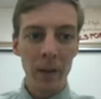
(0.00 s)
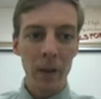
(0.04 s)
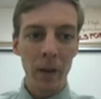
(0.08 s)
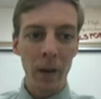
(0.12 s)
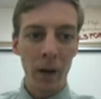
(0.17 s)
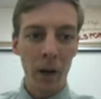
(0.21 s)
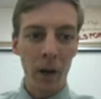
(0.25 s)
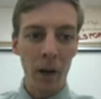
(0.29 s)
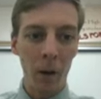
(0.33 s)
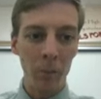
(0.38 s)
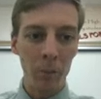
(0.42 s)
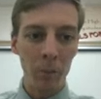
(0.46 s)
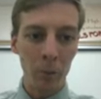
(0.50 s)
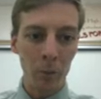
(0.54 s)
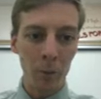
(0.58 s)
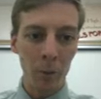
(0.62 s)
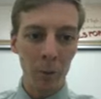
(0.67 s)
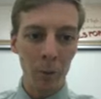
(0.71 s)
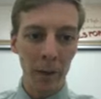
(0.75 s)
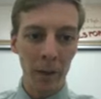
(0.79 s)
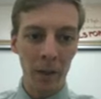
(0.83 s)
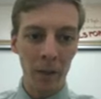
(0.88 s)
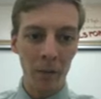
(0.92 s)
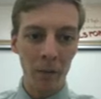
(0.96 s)
You can
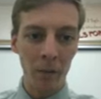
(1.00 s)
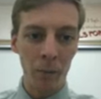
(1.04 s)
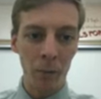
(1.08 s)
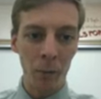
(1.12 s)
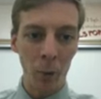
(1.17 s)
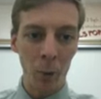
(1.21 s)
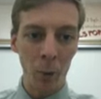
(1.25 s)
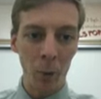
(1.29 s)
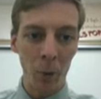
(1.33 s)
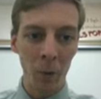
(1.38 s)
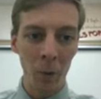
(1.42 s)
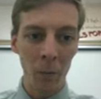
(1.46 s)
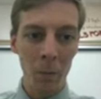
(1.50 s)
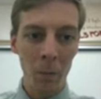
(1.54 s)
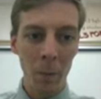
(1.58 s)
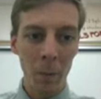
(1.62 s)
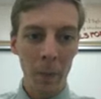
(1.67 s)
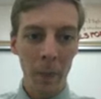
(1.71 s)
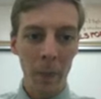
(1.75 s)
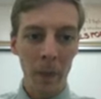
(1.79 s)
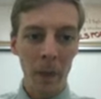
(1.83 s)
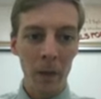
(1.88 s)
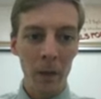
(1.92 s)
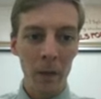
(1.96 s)
make it full.
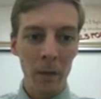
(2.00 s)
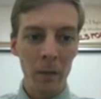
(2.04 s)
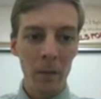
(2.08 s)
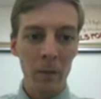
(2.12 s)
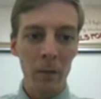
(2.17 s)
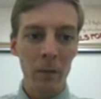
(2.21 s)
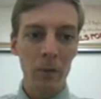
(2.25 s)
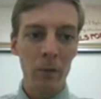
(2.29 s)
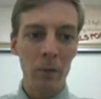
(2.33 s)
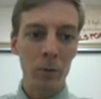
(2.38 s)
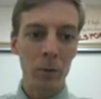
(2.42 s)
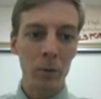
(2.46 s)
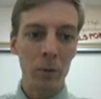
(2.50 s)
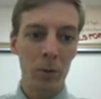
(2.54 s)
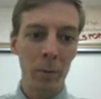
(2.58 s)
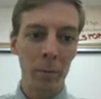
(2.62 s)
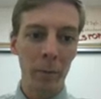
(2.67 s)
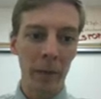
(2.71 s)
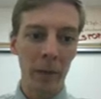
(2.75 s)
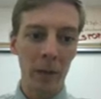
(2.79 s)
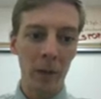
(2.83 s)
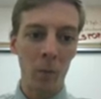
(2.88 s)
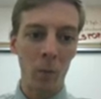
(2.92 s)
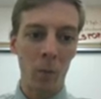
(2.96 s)
You can
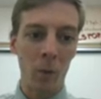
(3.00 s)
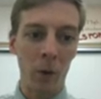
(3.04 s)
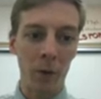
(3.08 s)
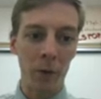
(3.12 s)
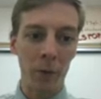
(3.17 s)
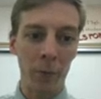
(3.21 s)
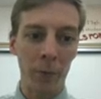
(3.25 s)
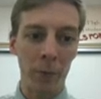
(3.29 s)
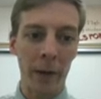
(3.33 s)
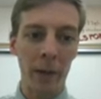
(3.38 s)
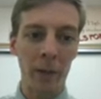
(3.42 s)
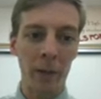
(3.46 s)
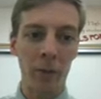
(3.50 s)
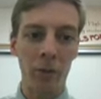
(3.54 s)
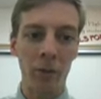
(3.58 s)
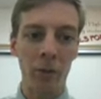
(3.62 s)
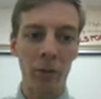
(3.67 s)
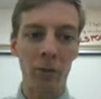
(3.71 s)
make it one direction,